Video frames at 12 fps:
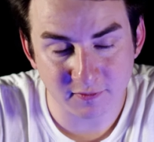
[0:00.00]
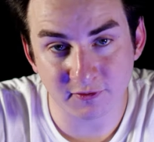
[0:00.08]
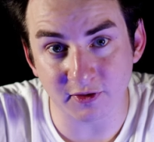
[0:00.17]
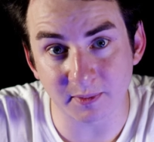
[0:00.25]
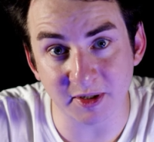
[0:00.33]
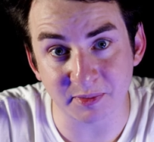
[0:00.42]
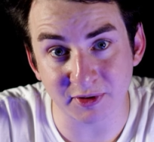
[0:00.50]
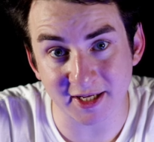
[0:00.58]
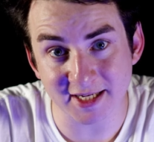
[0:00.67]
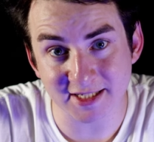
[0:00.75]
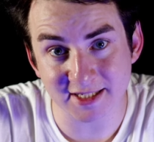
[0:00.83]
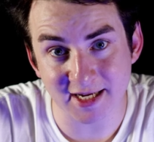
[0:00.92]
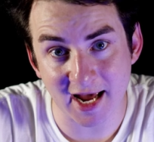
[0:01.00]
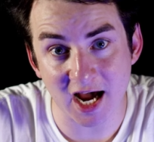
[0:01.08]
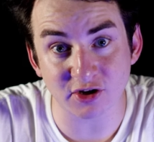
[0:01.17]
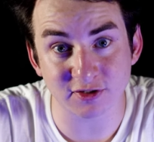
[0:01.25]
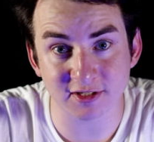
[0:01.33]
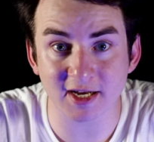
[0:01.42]
from a place
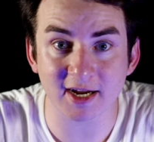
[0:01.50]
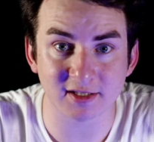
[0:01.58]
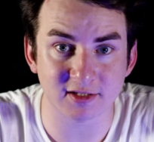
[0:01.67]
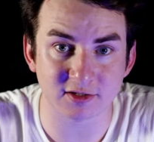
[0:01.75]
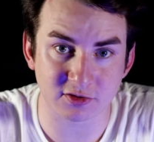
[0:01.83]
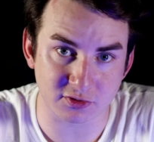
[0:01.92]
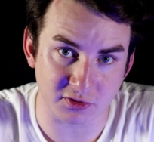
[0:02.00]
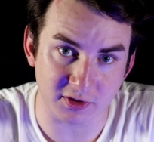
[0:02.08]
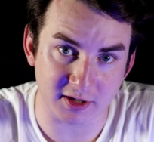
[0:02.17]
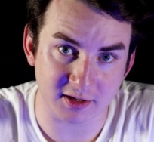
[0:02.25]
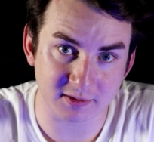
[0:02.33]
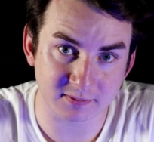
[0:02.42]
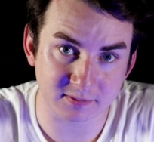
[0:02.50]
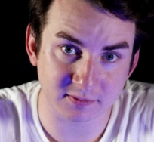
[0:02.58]
outside the story.